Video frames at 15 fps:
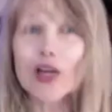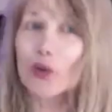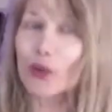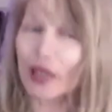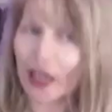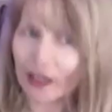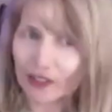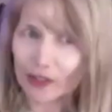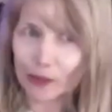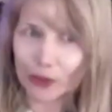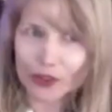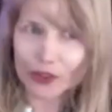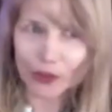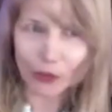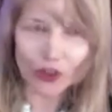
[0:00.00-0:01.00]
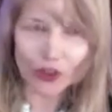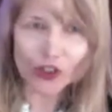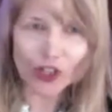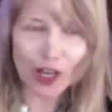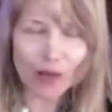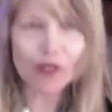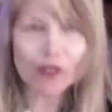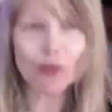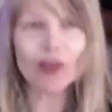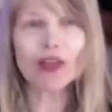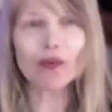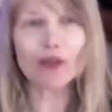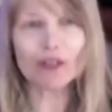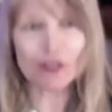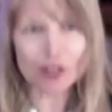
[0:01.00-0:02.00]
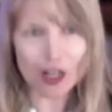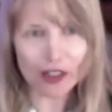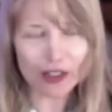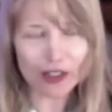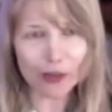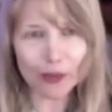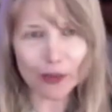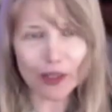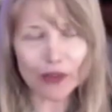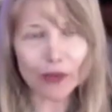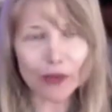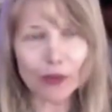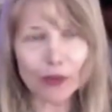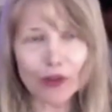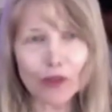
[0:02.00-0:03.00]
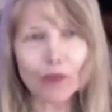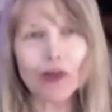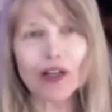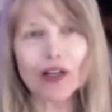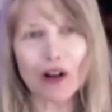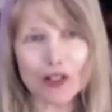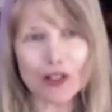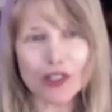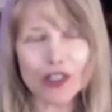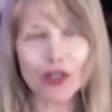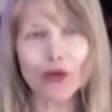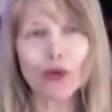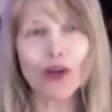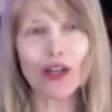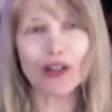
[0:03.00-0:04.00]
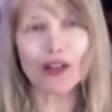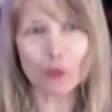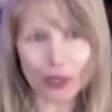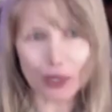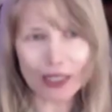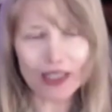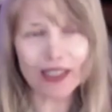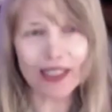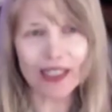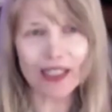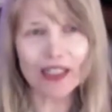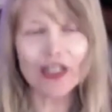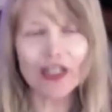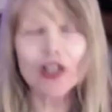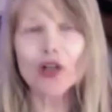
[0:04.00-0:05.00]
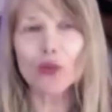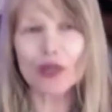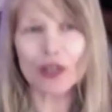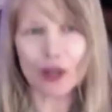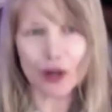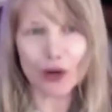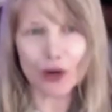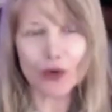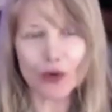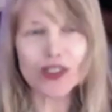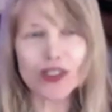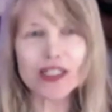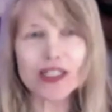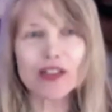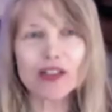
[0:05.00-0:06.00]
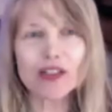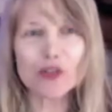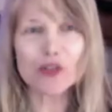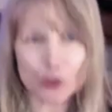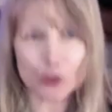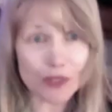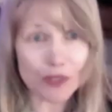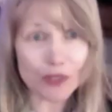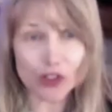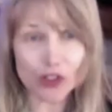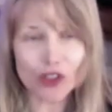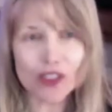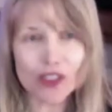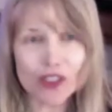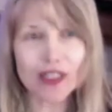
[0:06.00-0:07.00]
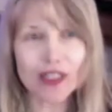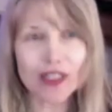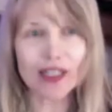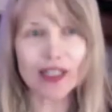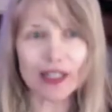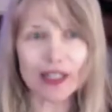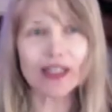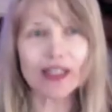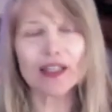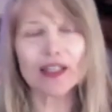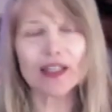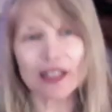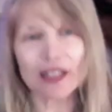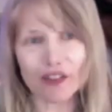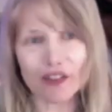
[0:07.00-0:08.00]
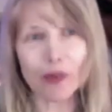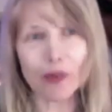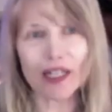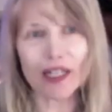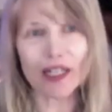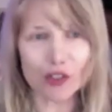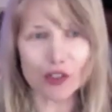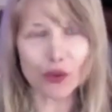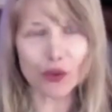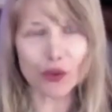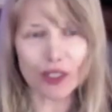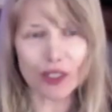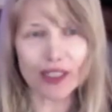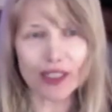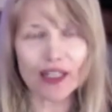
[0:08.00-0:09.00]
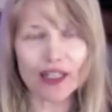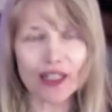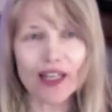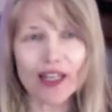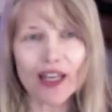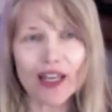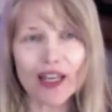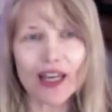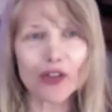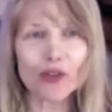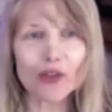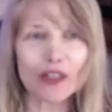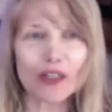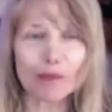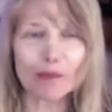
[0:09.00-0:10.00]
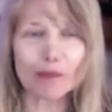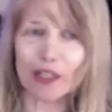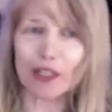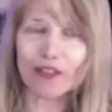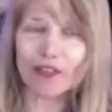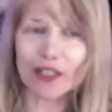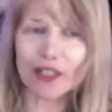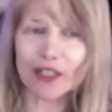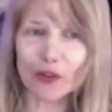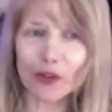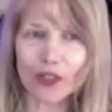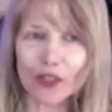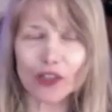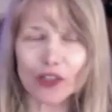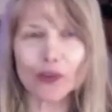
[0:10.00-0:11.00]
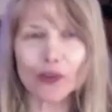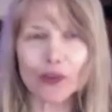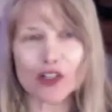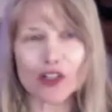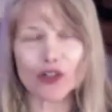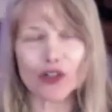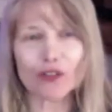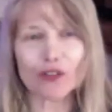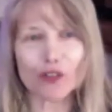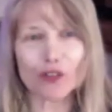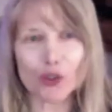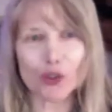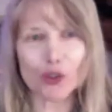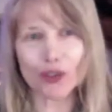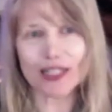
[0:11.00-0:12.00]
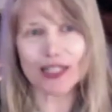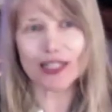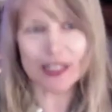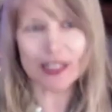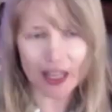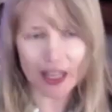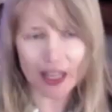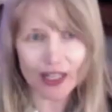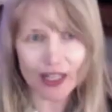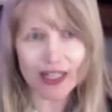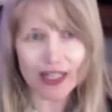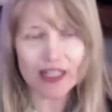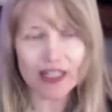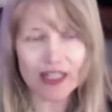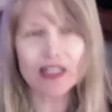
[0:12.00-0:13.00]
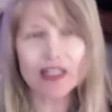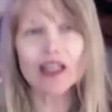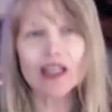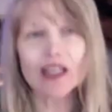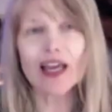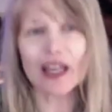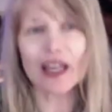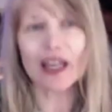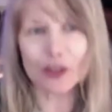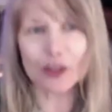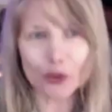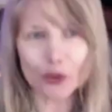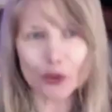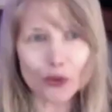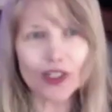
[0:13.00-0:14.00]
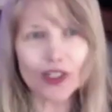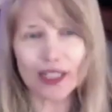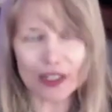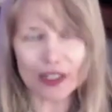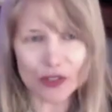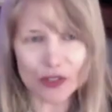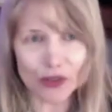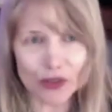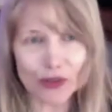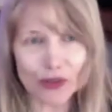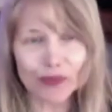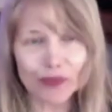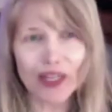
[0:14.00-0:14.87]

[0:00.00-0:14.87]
We have in-person workshops that we've taught around the world, but also weekly we host Zoom sessions that any and everybody can join in. And you'll get a bit of an introductory lecture if you join us Saturdays at noon Eastern.